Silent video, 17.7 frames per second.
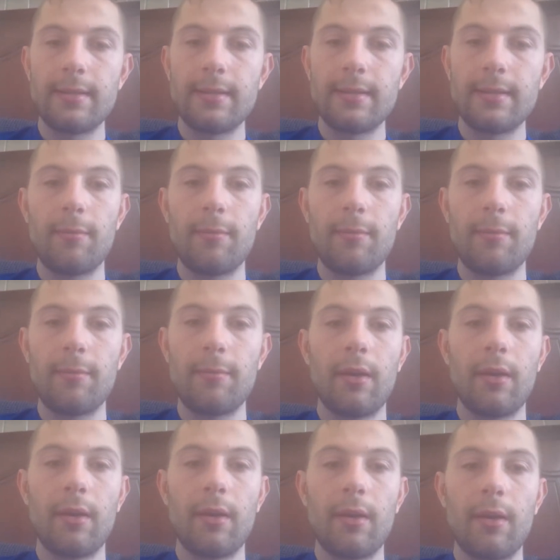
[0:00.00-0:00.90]
They say
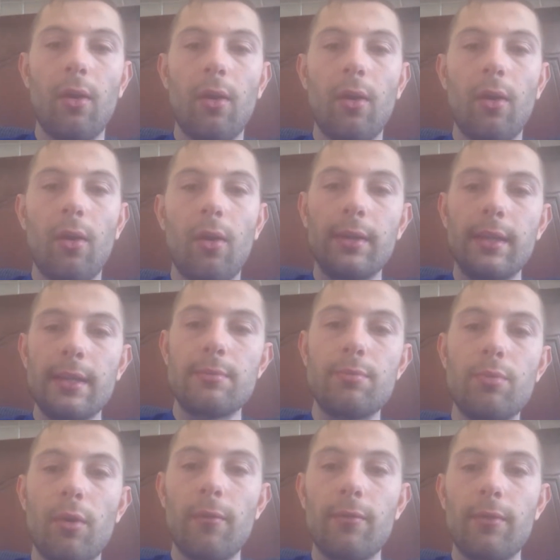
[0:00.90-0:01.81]
to me,
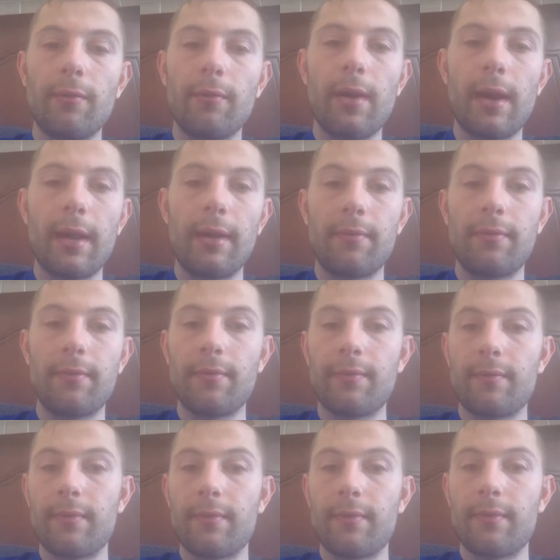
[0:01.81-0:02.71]
oh, this won't
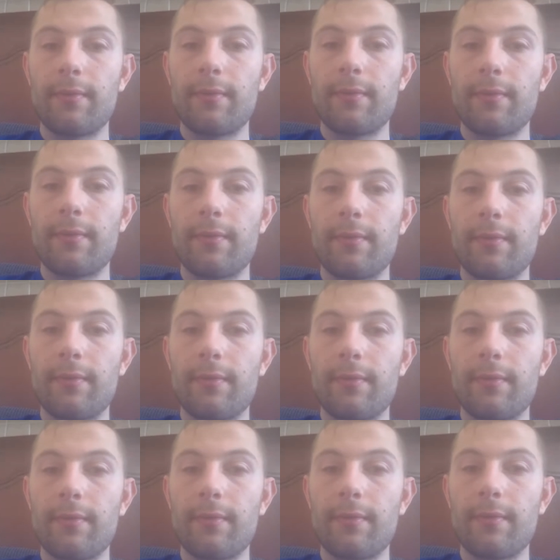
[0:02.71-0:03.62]
survive,
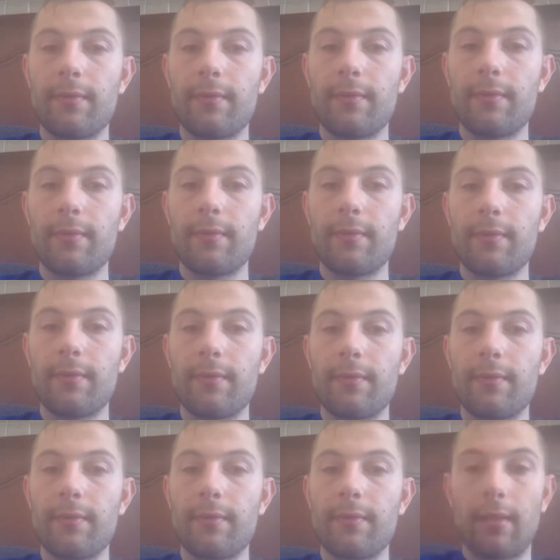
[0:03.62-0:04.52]
or that won't
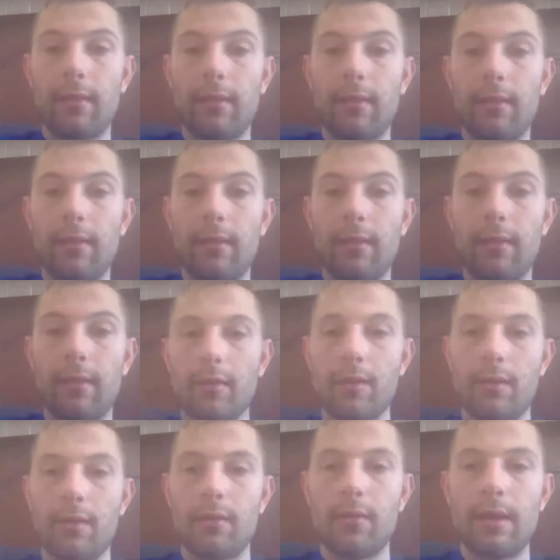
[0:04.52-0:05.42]
survive.
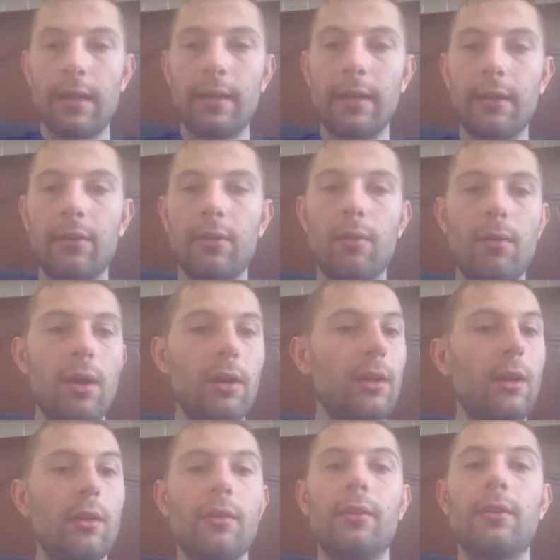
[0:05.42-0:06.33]
And I
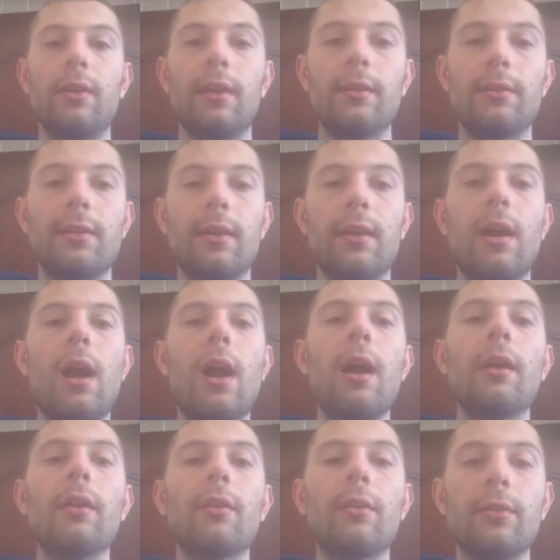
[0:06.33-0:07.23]
go, I'm not going to
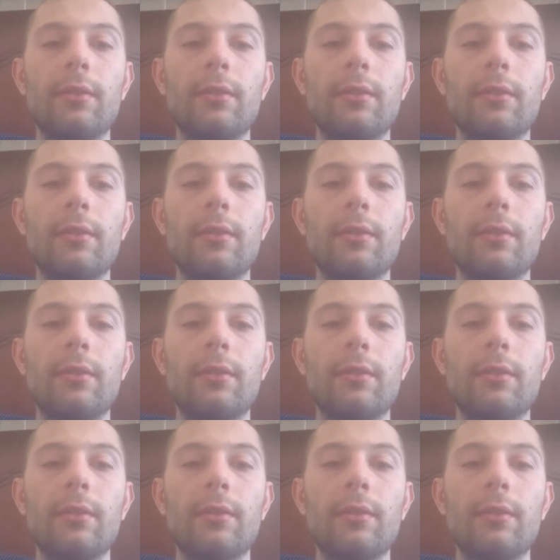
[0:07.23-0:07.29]
listen.